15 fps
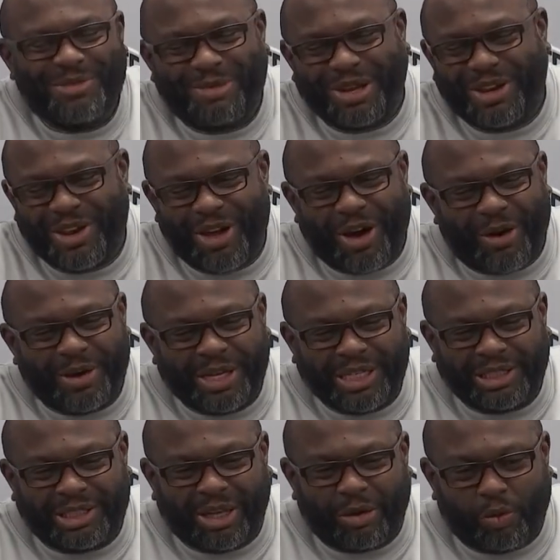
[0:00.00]
but no,
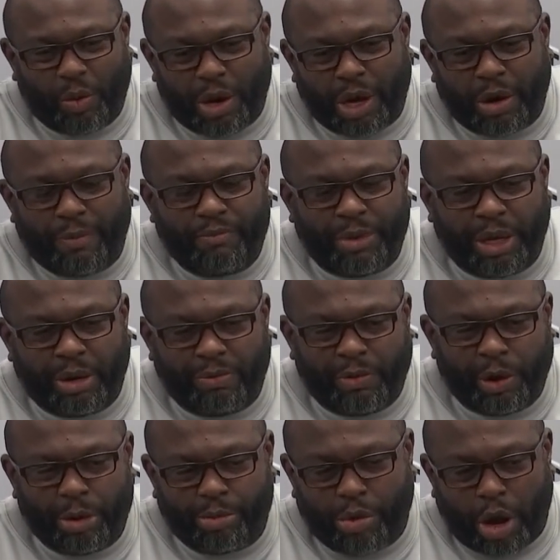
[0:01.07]
he's done well, and I'm
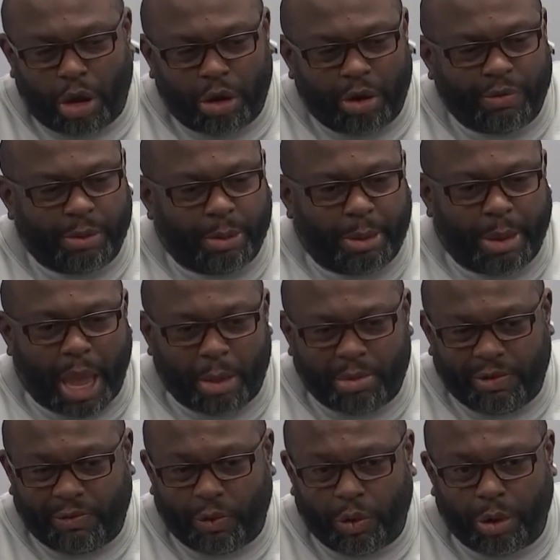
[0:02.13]
very proud of him. I'm
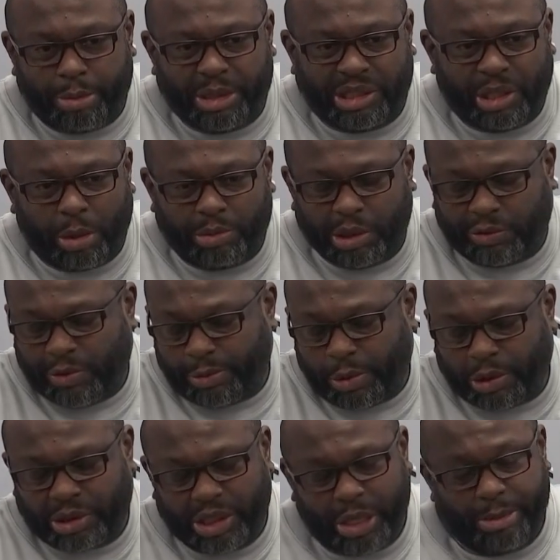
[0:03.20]
happy for him. He's helped his
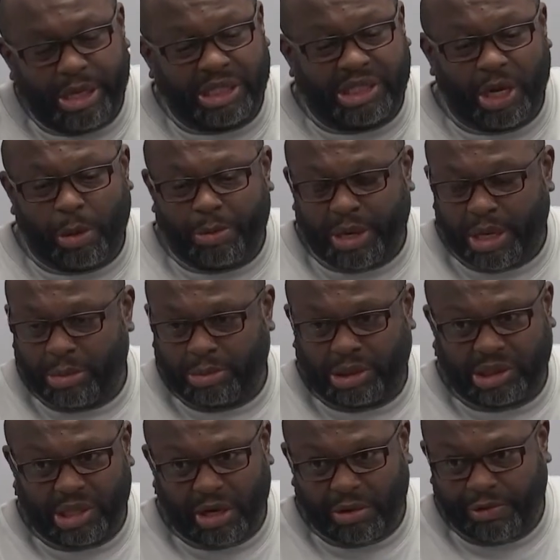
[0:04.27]
football team. He's helping
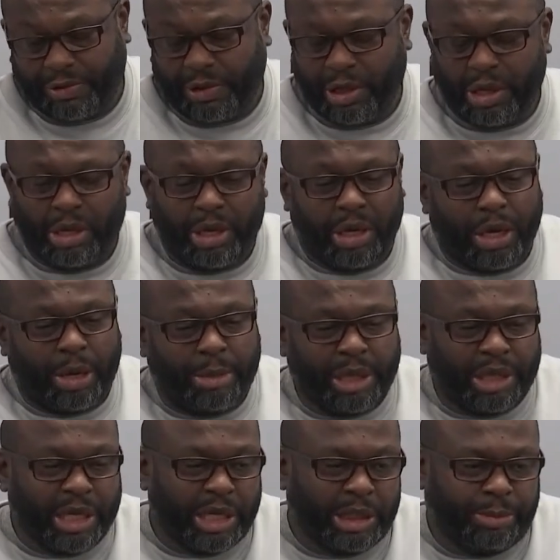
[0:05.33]
himself. I
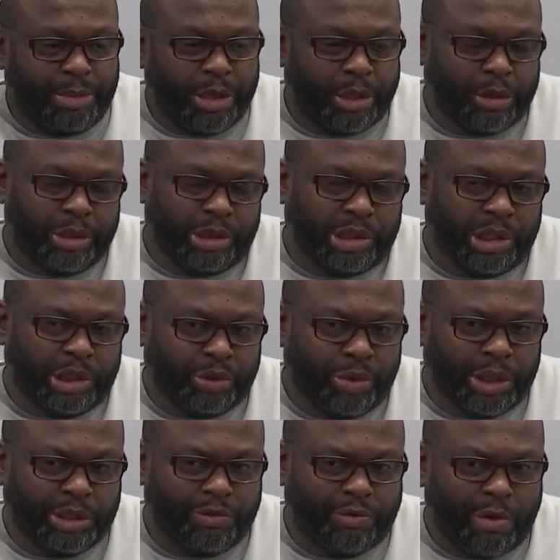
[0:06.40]
think it's been a good
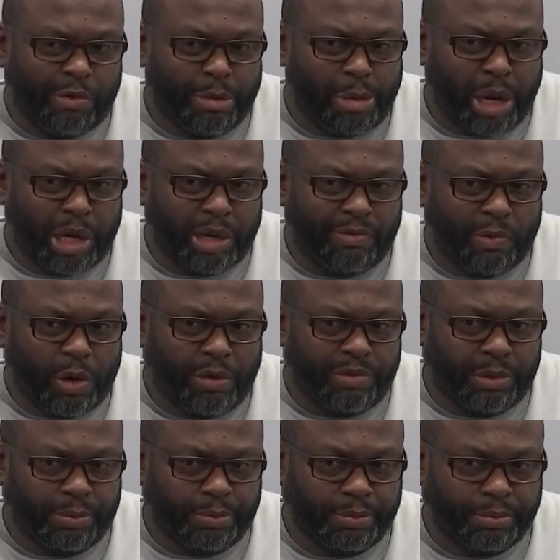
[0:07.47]
situation for everybody involved.